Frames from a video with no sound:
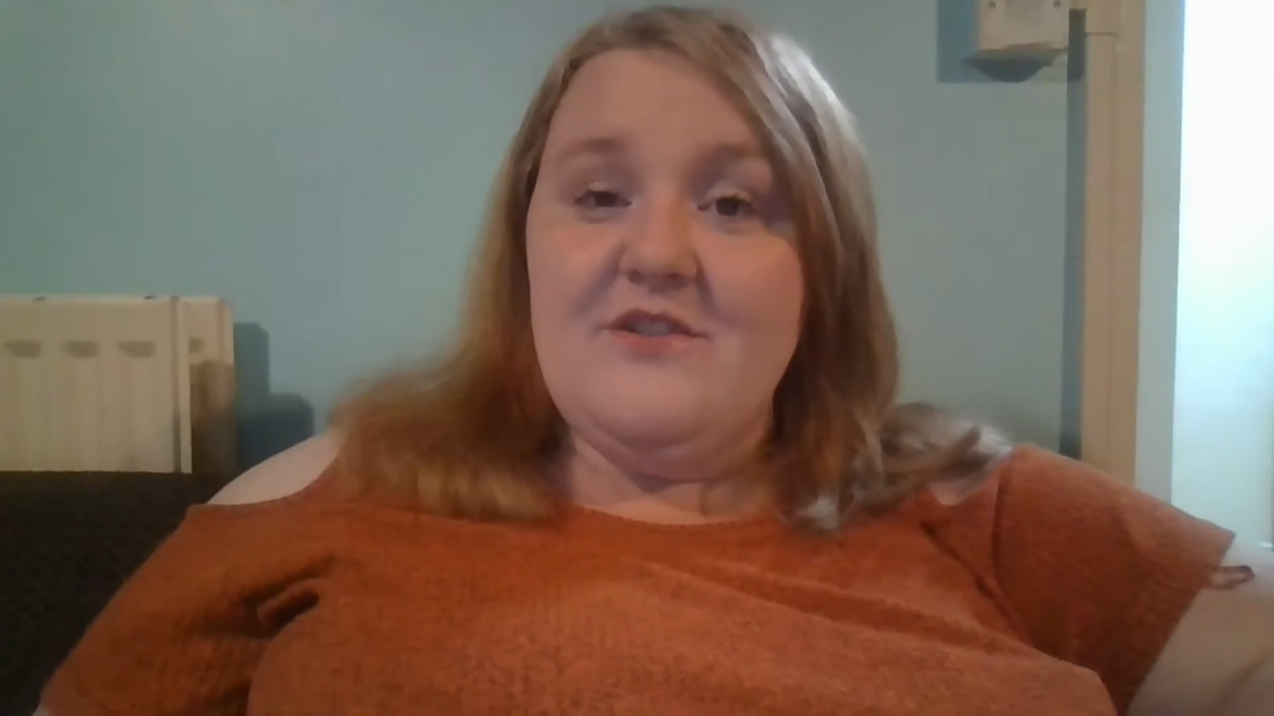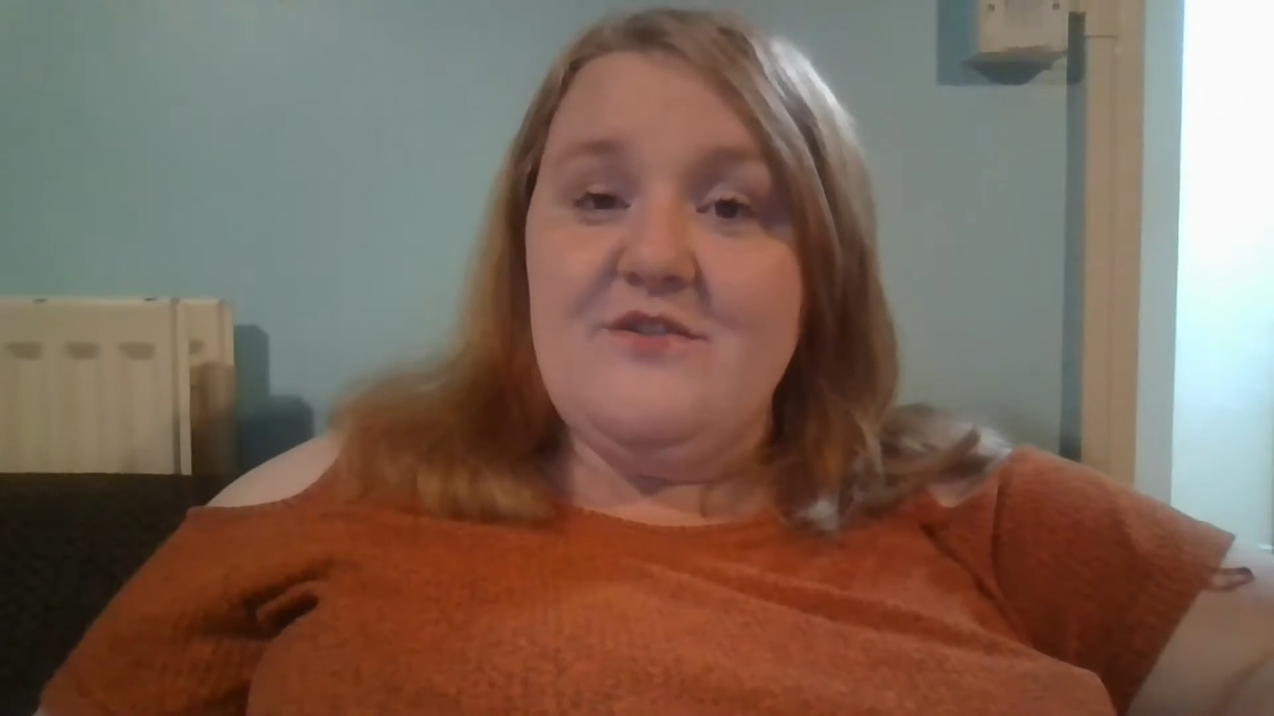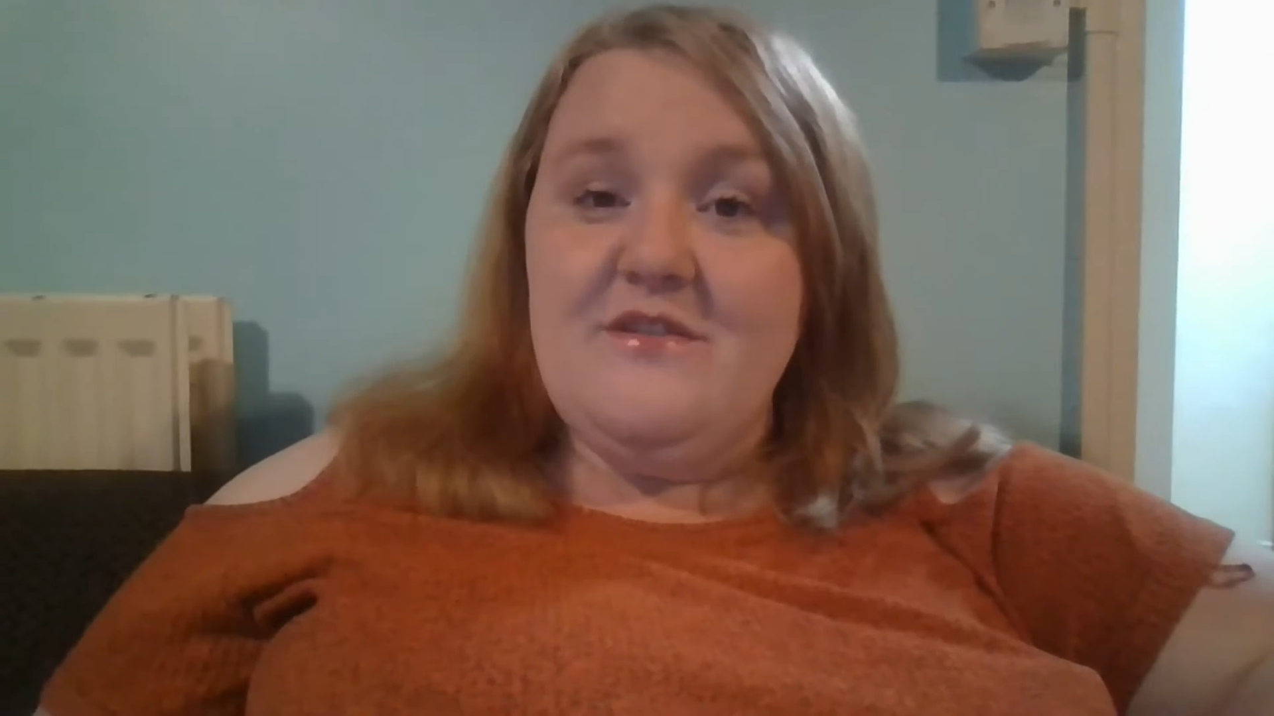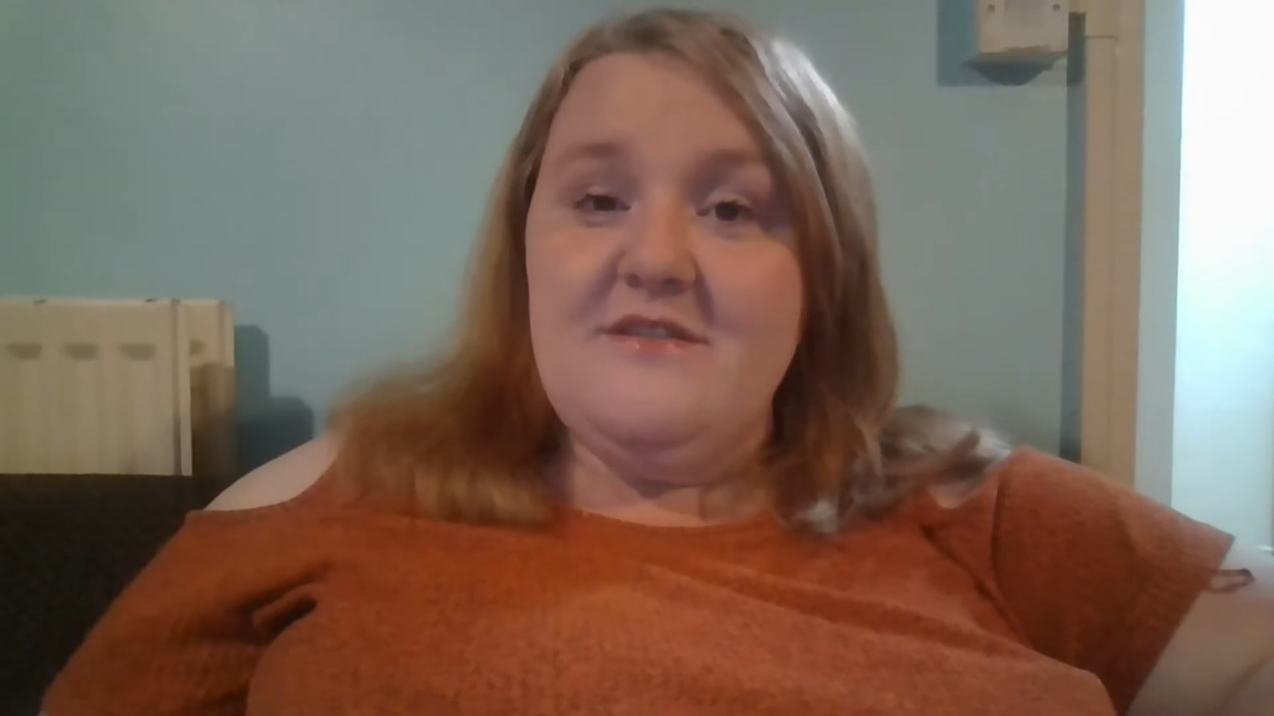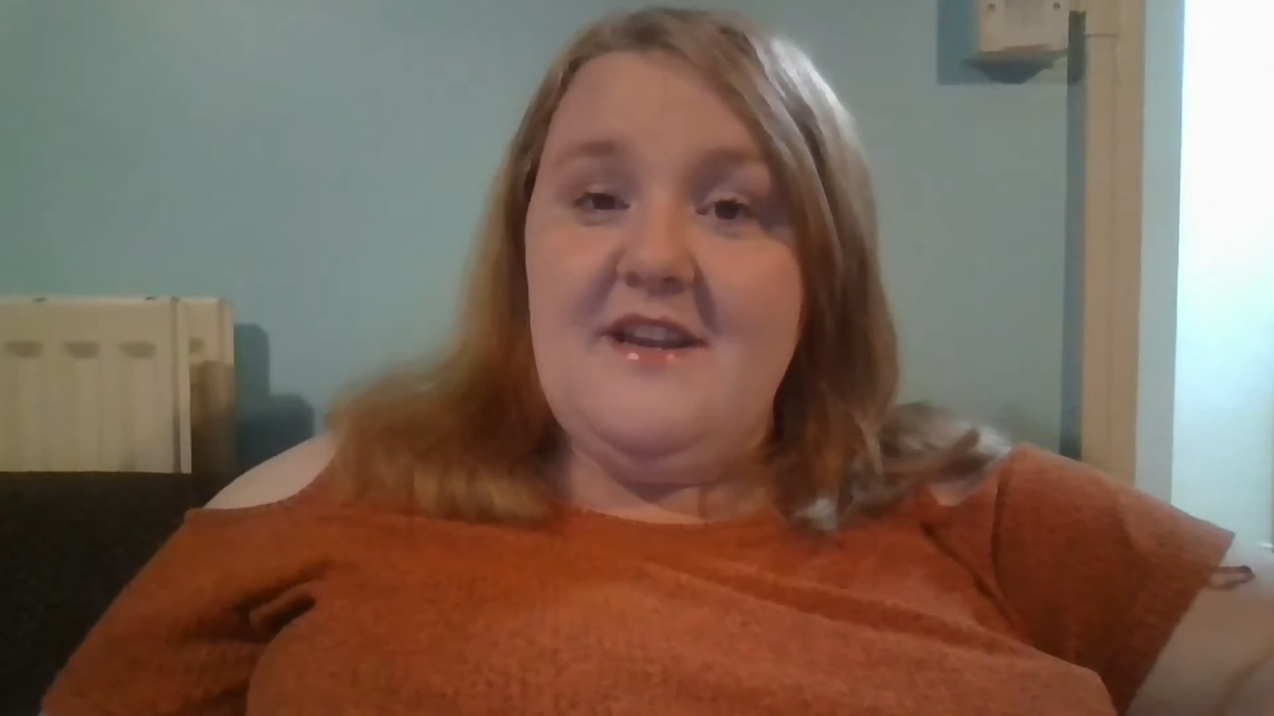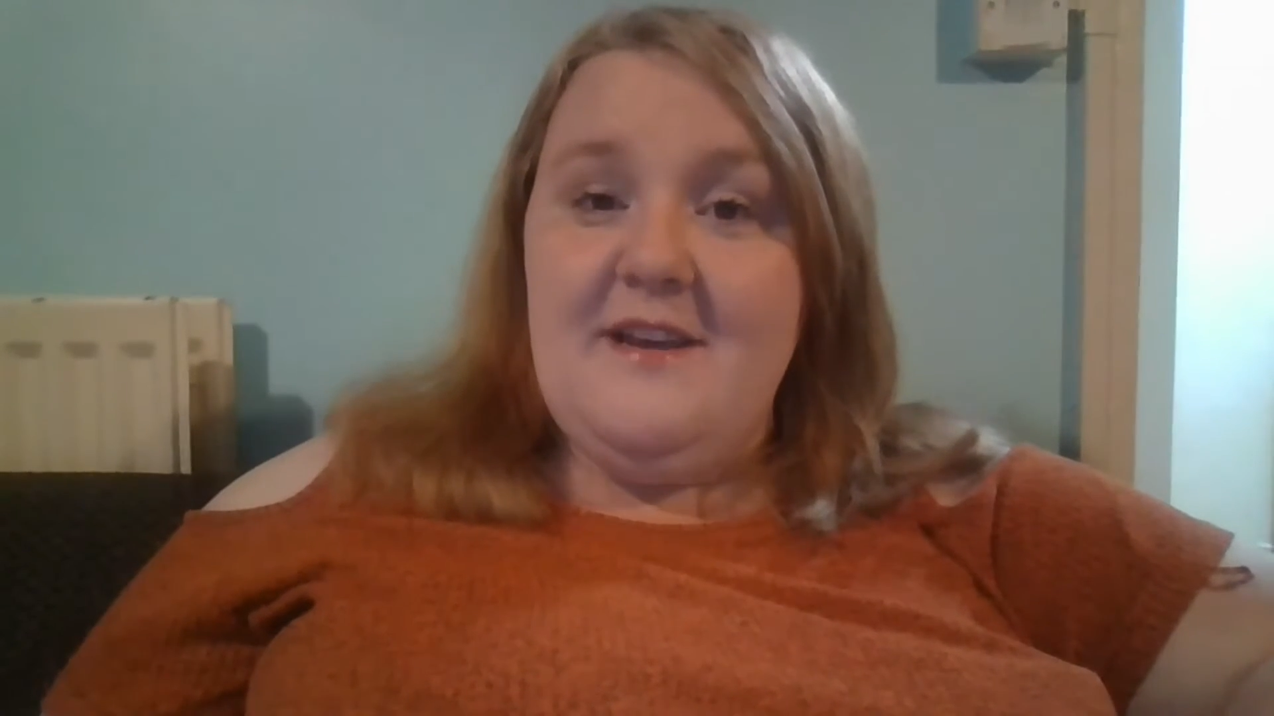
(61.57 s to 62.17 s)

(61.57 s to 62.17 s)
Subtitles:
I joined the